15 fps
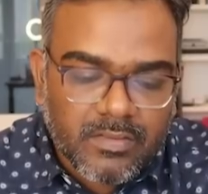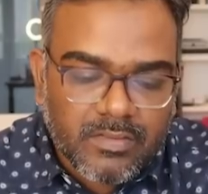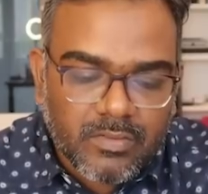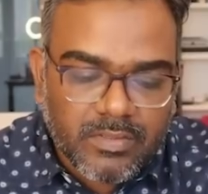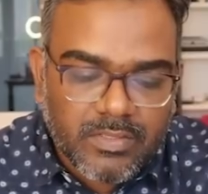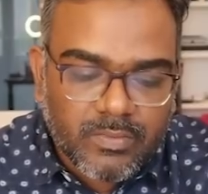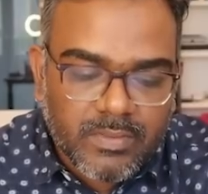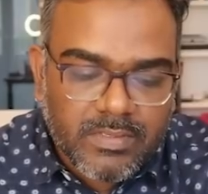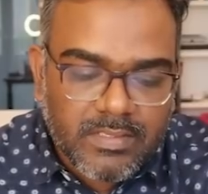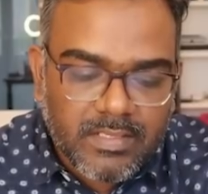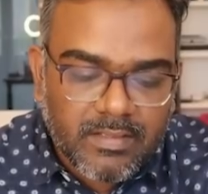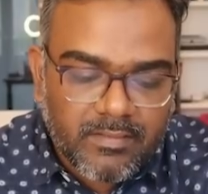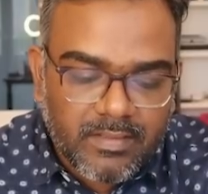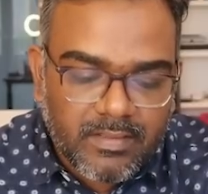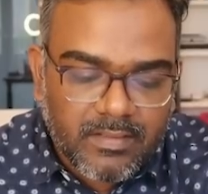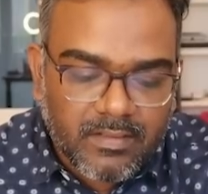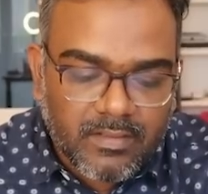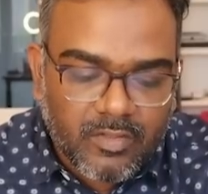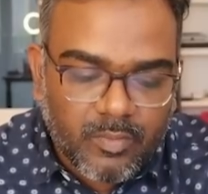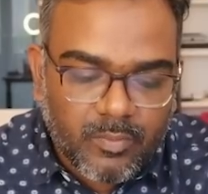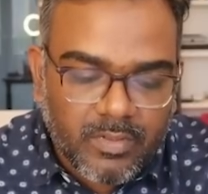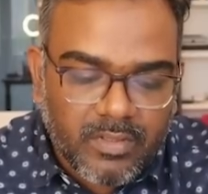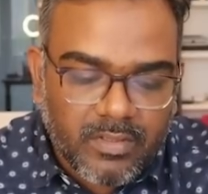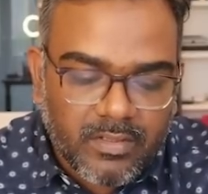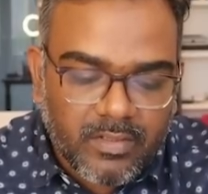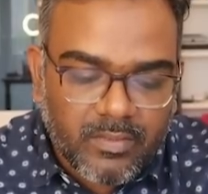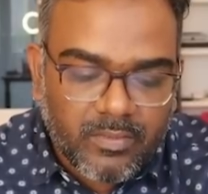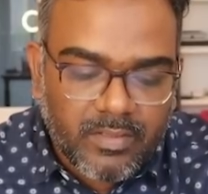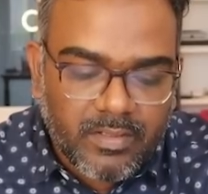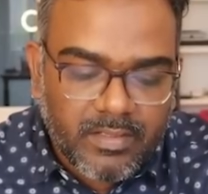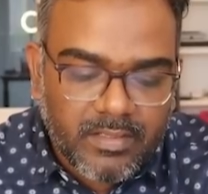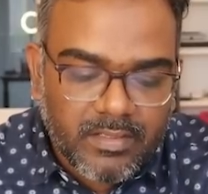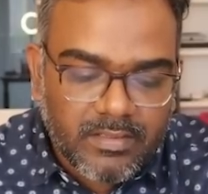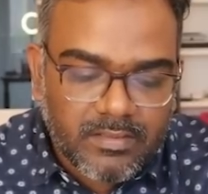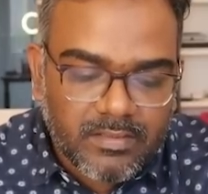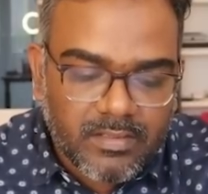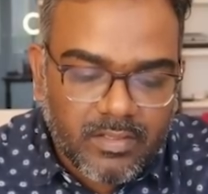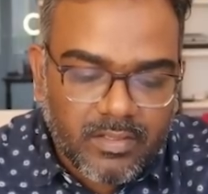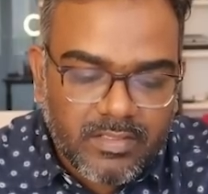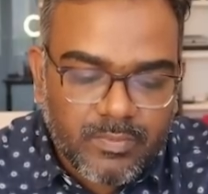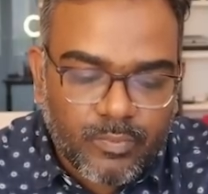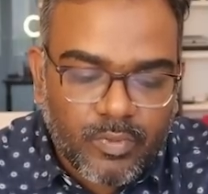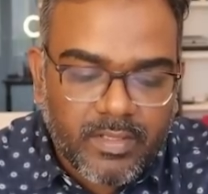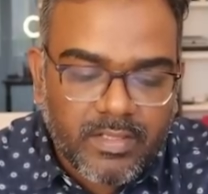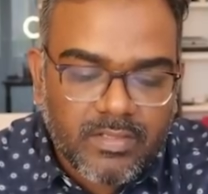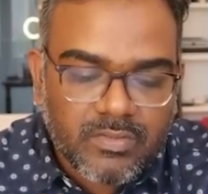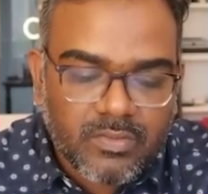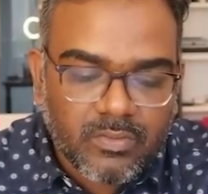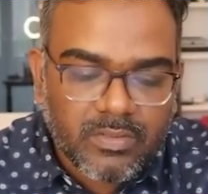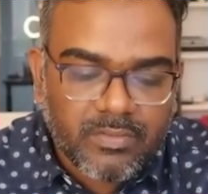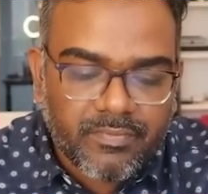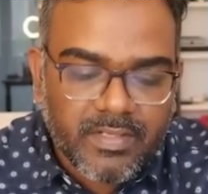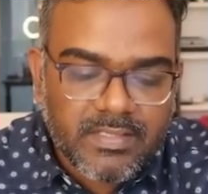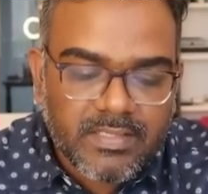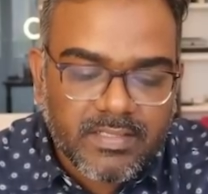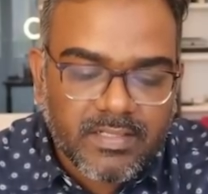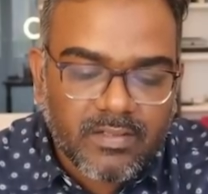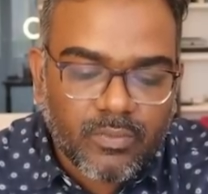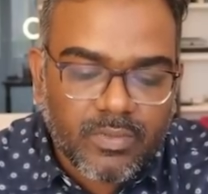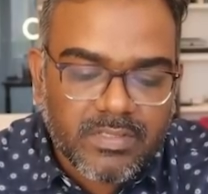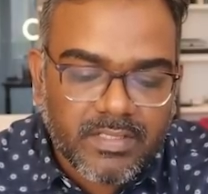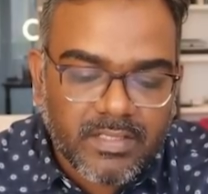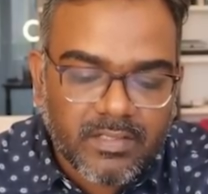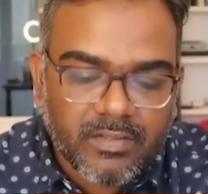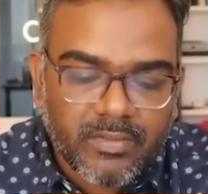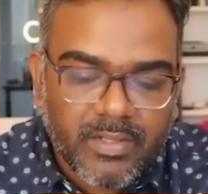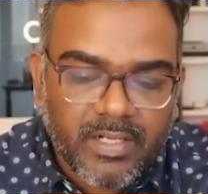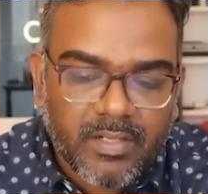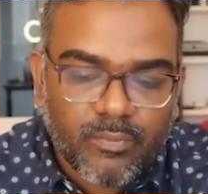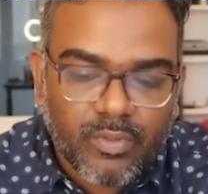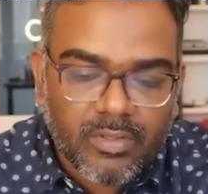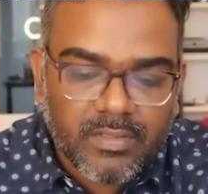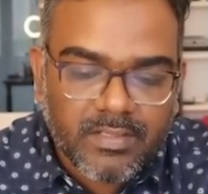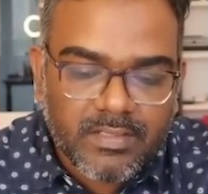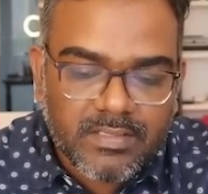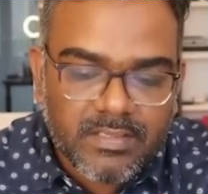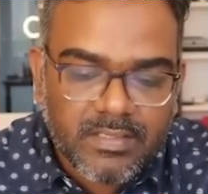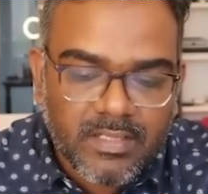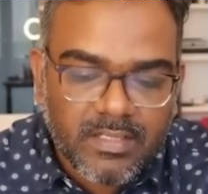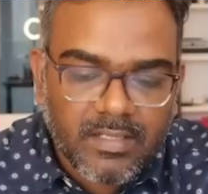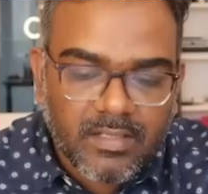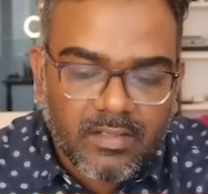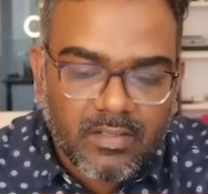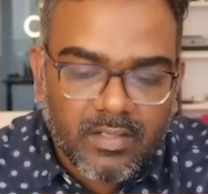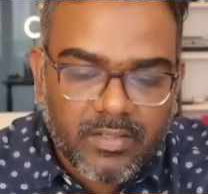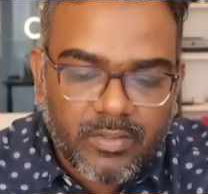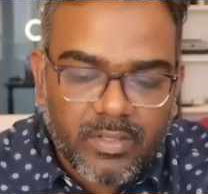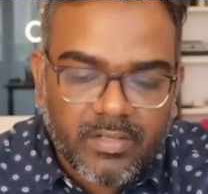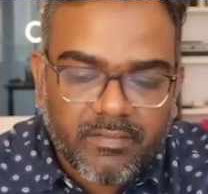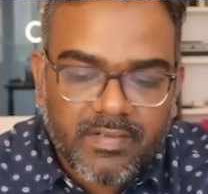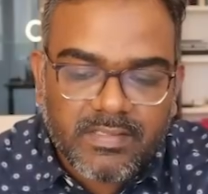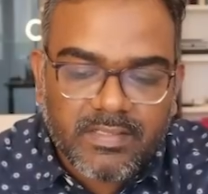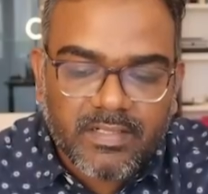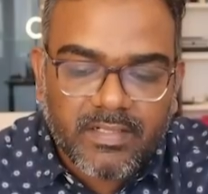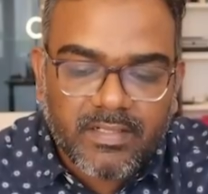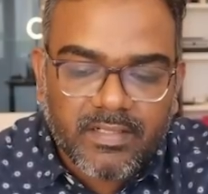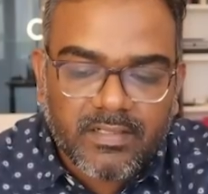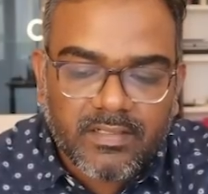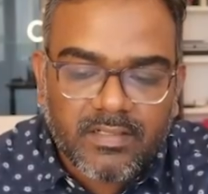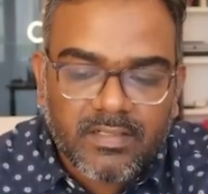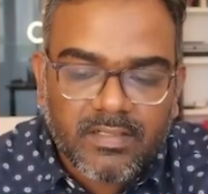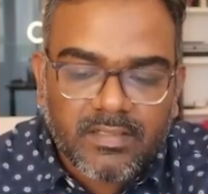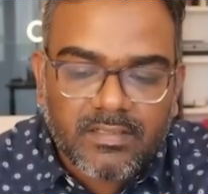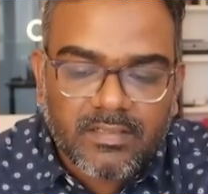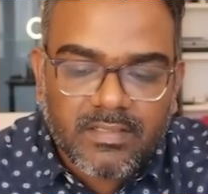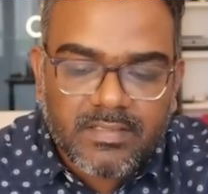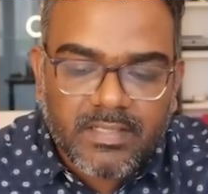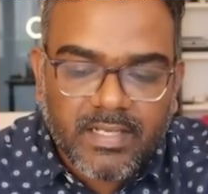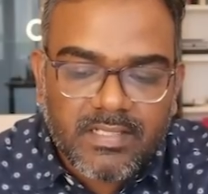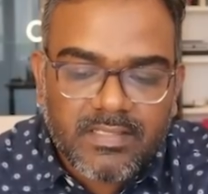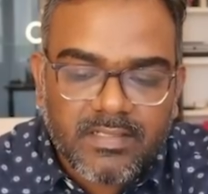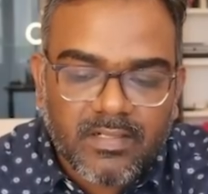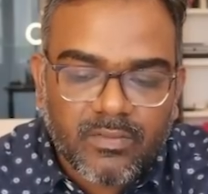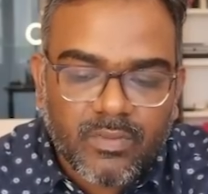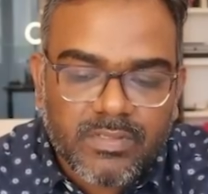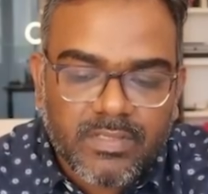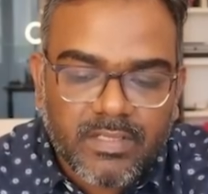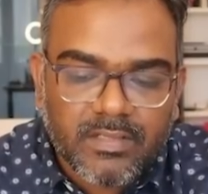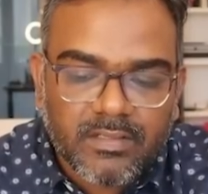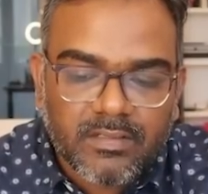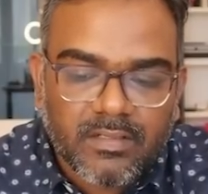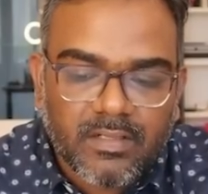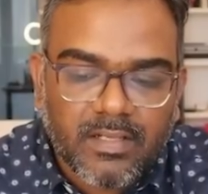so this was 11th October around here on this point. So the first signal was here. You could have bought this, and you could have exited here. The second signal was here,